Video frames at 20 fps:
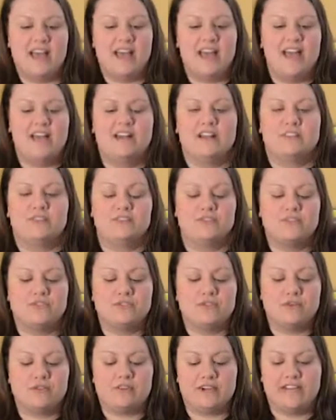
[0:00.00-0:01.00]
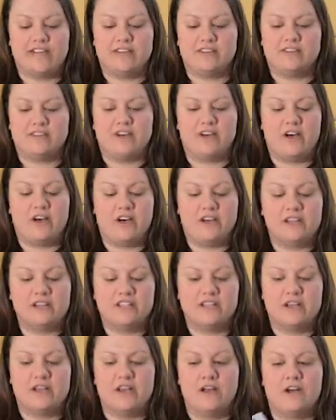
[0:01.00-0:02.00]
And our story is
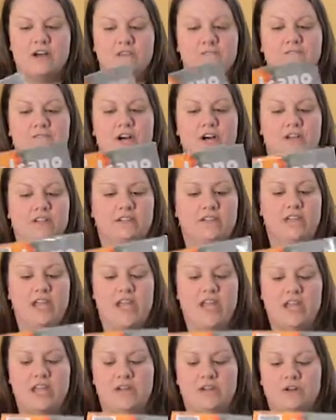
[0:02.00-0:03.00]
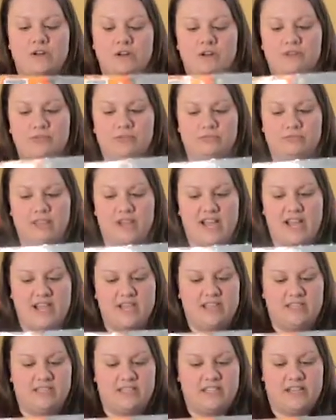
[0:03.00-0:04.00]
called Volcano
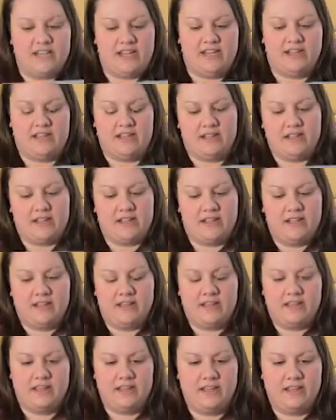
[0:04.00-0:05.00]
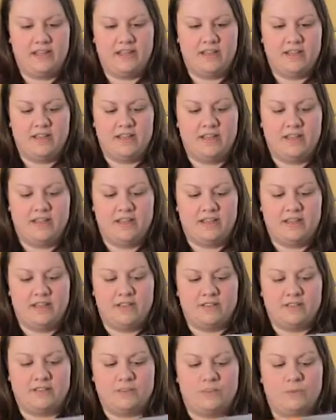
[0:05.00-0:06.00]
Rising.
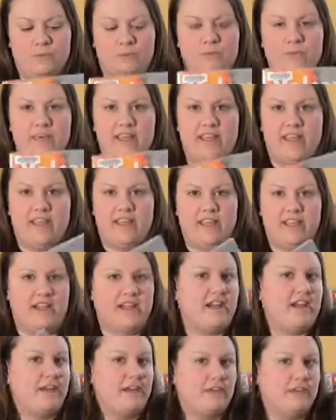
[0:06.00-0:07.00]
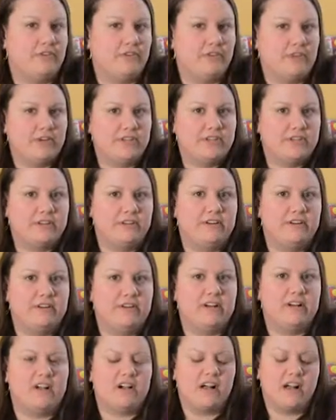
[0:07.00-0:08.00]
So we are going to
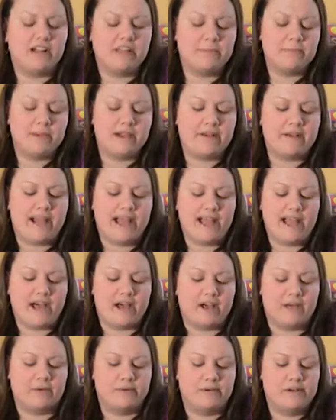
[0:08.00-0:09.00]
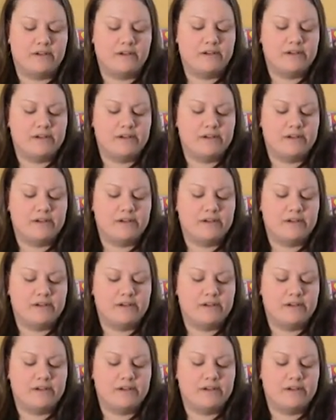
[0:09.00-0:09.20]
learn all about how